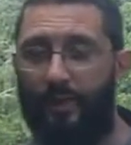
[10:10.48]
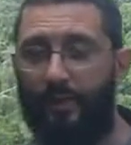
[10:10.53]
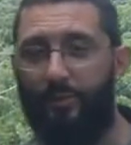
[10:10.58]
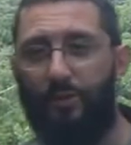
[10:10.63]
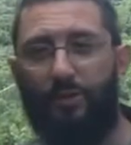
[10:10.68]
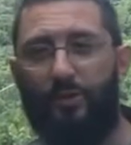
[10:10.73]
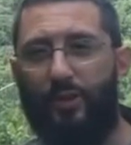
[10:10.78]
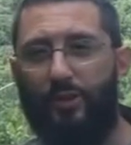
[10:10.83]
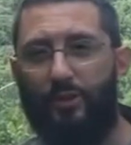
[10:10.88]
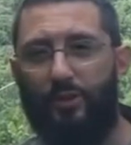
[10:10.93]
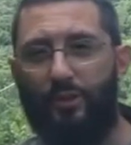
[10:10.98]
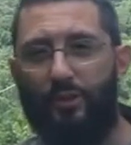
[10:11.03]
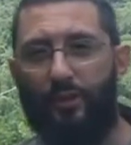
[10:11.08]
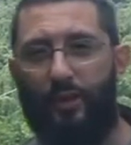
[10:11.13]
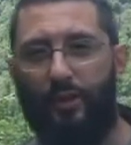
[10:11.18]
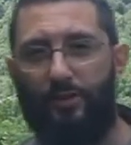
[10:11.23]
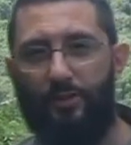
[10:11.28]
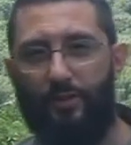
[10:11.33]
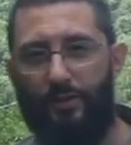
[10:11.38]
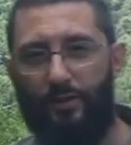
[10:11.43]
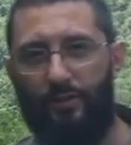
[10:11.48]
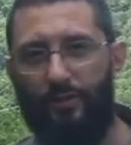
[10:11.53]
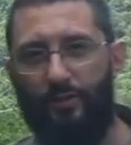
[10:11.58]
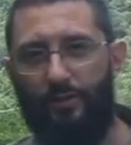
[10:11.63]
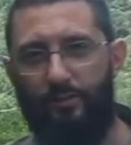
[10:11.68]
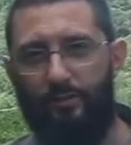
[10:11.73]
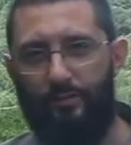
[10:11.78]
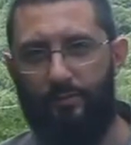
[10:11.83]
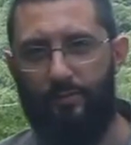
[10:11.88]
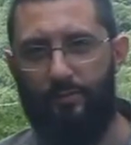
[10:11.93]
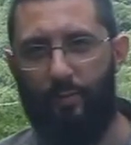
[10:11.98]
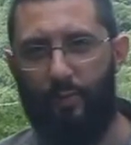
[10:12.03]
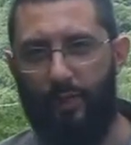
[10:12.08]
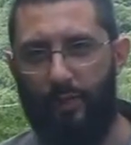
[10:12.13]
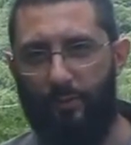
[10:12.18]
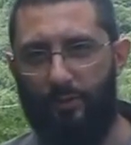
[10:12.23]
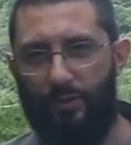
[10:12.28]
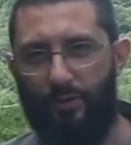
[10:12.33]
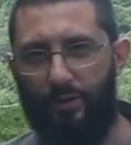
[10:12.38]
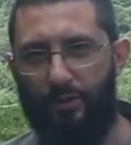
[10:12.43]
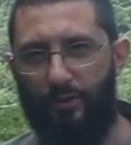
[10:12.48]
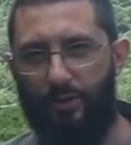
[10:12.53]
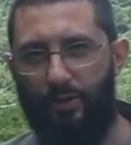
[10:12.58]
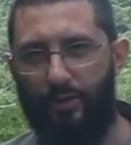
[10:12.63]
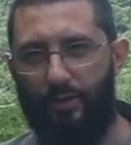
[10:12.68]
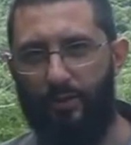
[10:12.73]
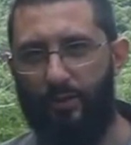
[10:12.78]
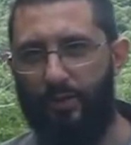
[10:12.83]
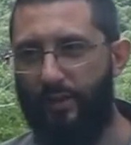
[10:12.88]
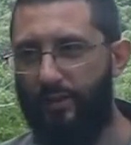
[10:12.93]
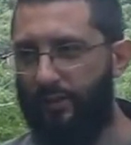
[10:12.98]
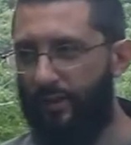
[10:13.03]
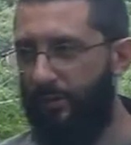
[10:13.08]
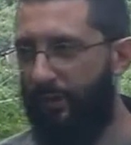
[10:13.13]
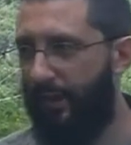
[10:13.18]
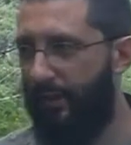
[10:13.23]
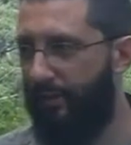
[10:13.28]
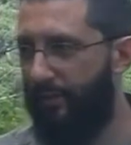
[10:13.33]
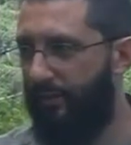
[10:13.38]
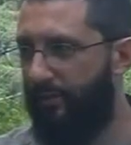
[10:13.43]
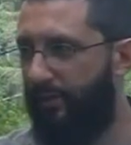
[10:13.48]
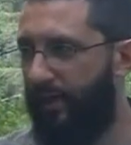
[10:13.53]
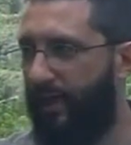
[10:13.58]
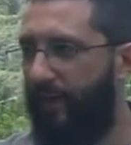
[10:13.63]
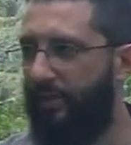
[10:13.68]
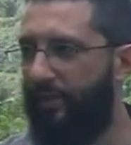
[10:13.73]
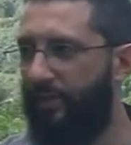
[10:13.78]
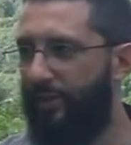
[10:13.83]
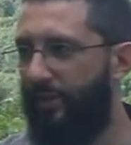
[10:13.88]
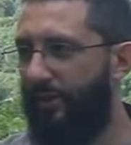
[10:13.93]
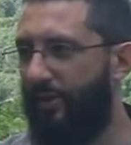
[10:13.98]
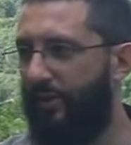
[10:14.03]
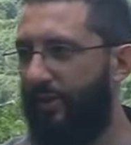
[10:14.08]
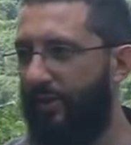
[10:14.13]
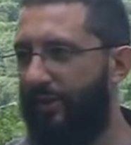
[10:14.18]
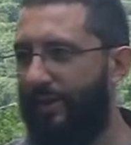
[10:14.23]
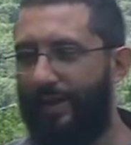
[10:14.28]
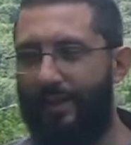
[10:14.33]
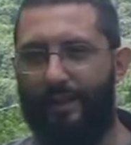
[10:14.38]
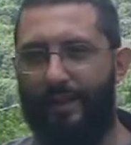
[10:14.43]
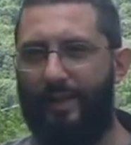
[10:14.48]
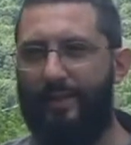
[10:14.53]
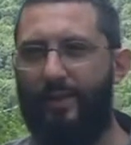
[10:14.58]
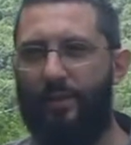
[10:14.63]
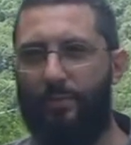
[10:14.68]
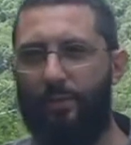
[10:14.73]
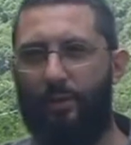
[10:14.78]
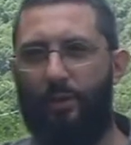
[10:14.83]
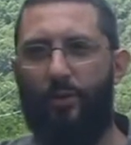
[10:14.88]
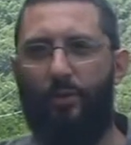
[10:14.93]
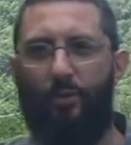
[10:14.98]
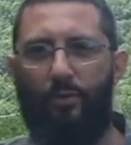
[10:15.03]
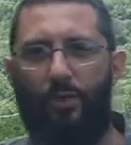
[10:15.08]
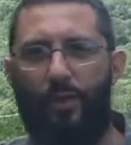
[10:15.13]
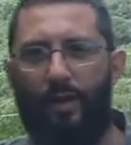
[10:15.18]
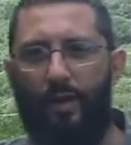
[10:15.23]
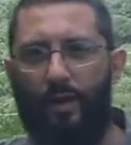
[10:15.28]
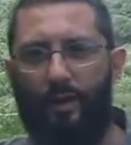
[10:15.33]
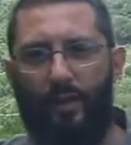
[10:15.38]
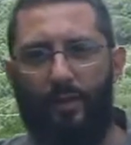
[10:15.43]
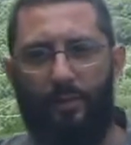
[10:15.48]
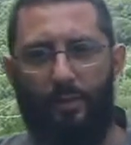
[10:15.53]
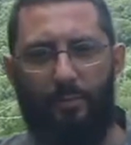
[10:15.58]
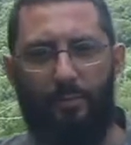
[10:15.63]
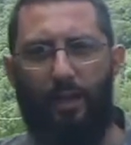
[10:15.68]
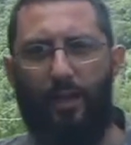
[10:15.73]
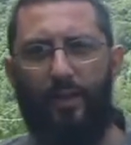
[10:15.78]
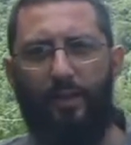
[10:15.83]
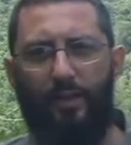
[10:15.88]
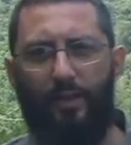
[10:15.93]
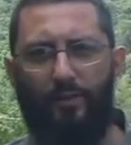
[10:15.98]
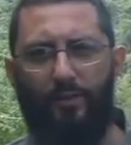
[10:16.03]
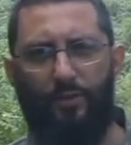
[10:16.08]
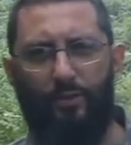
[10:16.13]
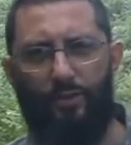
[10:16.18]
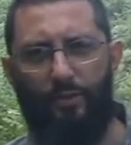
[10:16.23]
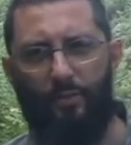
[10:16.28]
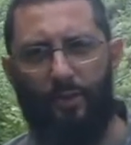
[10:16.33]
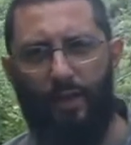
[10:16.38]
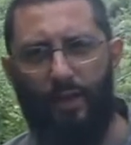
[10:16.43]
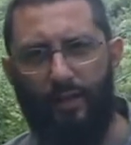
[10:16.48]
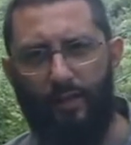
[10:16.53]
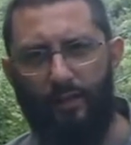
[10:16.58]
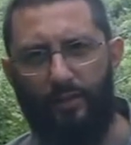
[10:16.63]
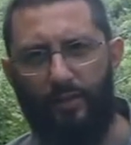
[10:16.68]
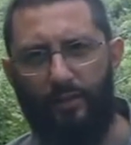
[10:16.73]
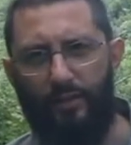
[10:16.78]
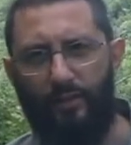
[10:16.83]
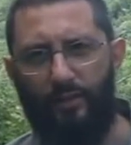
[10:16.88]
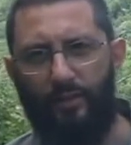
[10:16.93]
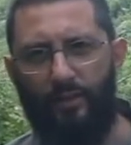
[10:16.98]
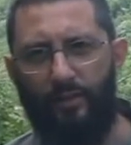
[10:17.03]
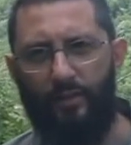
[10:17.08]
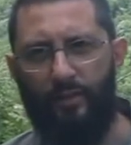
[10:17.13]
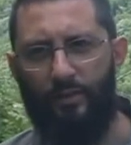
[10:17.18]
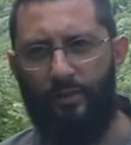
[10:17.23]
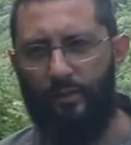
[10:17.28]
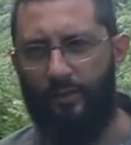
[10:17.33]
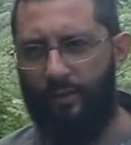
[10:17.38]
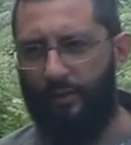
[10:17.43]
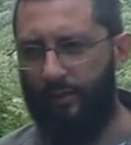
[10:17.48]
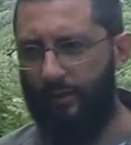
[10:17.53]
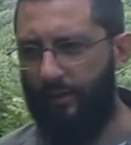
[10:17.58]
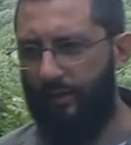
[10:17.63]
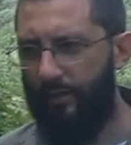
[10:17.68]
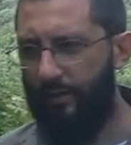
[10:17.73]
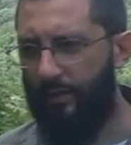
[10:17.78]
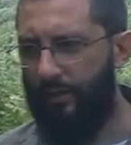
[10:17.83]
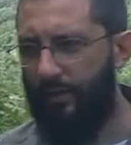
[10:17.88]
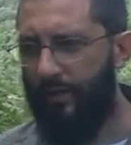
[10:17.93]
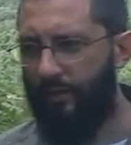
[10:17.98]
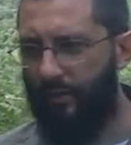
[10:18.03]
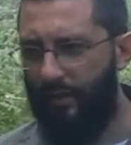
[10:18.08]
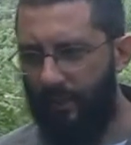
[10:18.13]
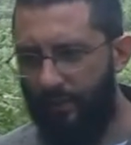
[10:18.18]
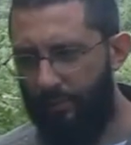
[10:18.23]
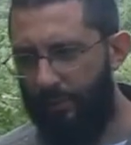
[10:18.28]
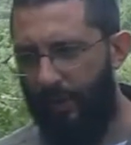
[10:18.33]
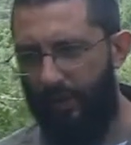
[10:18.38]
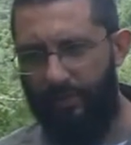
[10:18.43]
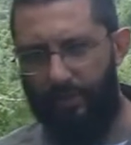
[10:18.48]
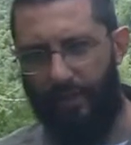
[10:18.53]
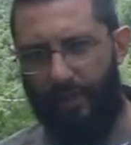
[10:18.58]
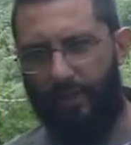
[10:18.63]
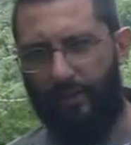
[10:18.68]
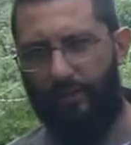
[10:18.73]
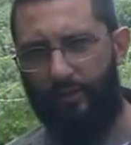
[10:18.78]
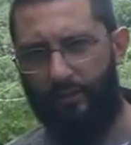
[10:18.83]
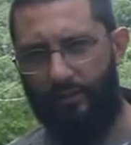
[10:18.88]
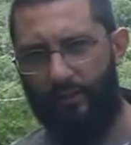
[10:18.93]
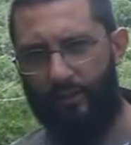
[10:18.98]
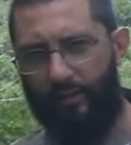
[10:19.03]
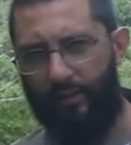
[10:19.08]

That's what Jesus Christ did when he was here on the earth. He said about the Pharisees, he said, let them alone. They be blind leaders of the blind. Now think about that.